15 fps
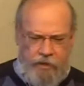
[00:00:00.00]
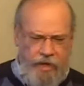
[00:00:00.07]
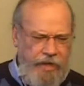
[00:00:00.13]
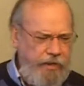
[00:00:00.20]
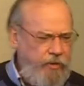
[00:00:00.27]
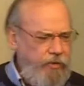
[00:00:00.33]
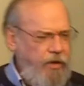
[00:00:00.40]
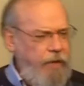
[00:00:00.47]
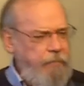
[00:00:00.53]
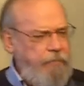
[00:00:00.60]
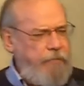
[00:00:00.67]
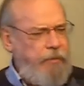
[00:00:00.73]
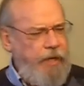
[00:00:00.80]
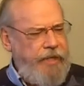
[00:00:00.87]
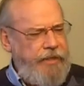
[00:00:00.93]
Now, I grew
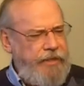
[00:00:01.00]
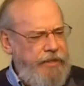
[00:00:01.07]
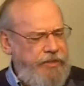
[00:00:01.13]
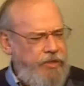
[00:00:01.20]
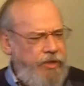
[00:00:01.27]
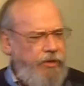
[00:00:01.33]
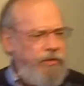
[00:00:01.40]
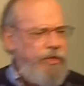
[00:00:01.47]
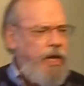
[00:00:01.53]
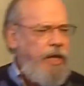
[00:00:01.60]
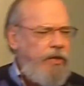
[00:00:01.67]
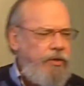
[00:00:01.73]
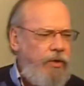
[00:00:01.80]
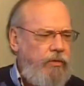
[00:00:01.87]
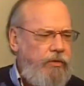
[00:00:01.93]
up praying this, you know,
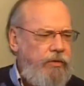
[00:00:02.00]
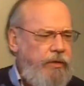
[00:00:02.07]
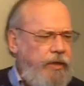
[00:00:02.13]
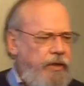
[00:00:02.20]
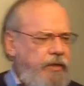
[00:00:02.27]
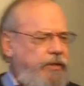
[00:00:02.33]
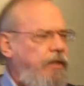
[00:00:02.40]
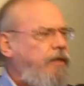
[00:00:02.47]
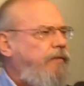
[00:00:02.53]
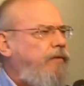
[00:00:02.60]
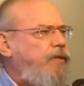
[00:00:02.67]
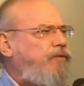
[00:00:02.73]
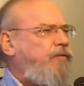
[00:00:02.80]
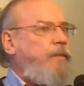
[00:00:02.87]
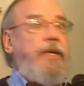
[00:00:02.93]
don't
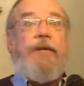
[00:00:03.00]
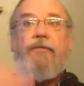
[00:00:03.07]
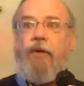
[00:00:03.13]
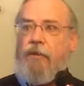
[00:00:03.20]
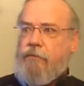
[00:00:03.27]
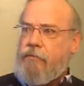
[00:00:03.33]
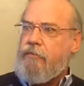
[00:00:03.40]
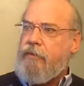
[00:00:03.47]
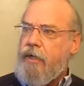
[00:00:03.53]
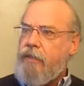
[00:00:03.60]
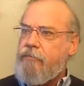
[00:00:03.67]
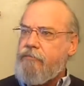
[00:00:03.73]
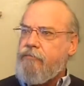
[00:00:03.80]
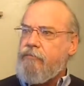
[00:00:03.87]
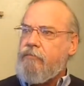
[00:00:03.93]
deliver us from evil,
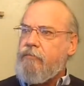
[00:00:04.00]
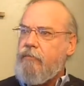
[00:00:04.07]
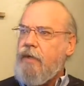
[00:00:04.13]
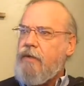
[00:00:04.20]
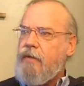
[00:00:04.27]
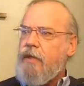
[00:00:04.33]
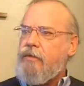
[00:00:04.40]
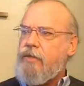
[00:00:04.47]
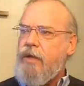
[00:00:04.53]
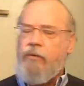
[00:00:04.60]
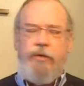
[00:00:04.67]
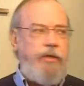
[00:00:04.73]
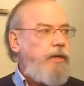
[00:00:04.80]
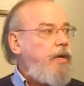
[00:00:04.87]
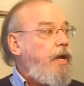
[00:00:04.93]
right? That's
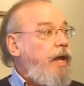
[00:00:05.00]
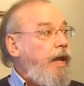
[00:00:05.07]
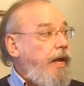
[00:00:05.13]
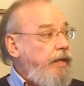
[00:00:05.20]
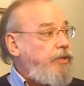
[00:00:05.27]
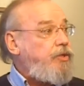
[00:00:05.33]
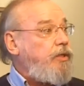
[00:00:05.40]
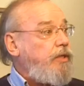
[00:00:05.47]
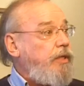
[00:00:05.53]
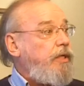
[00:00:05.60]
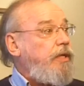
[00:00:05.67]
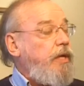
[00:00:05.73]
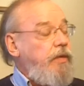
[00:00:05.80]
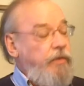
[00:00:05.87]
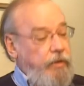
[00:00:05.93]
how we do.
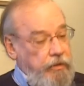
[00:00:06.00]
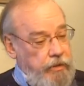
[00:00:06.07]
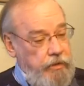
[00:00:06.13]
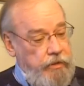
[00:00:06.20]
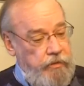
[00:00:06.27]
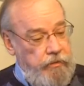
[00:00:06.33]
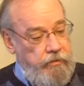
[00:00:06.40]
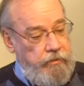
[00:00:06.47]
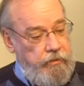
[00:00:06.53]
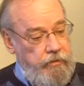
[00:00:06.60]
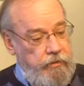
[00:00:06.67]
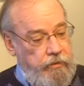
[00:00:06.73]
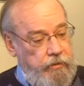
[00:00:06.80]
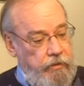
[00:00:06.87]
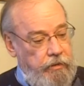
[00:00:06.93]
Actually, the
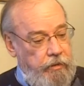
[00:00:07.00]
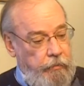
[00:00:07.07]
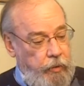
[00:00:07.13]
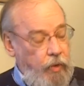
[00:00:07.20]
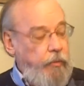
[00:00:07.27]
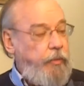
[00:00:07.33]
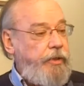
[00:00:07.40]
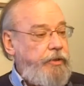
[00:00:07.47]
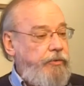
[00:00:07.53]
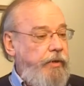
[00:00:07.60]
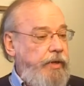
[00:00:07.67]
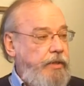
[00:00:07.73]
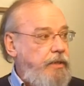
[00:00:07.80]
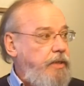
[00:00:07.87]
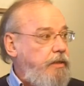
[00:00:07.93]
appropriate
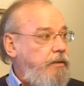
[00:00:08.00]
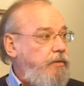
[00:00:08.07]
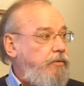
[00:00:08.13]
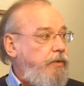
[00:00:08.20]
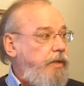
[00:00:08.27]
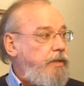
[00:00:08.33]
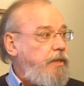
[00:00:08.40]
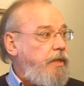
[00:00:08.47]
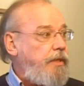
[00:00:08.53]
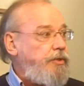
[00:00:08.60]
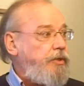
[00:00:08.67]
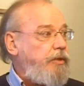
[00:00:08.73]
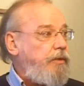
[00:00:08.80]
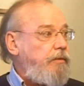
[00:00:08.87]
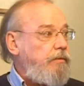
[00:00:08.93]

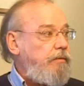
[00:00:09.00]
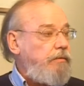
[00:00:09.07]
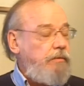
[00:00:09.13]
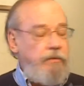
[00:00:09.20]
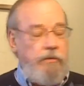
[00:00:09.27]
translation